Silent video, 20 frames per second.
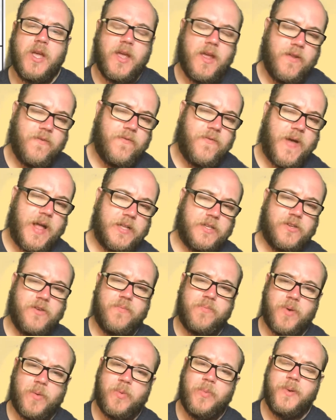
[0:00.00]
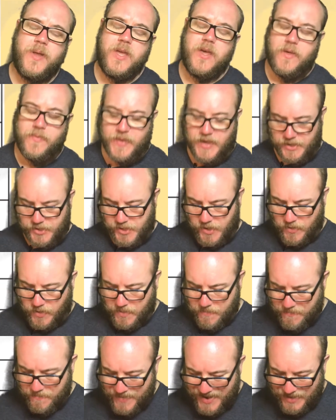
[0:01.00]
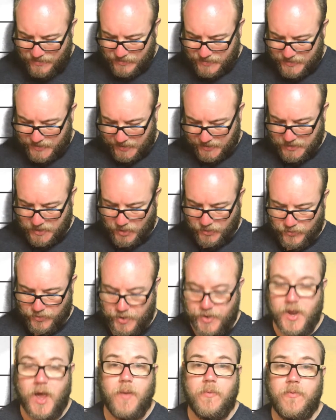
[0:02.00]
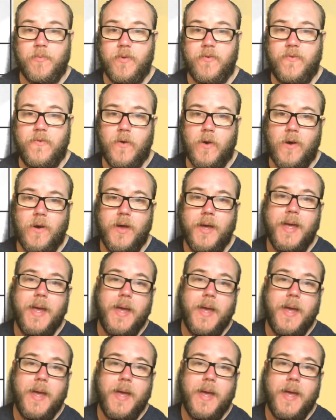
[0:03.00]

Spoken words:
In fact, you've probably heard that joke about 600 times before.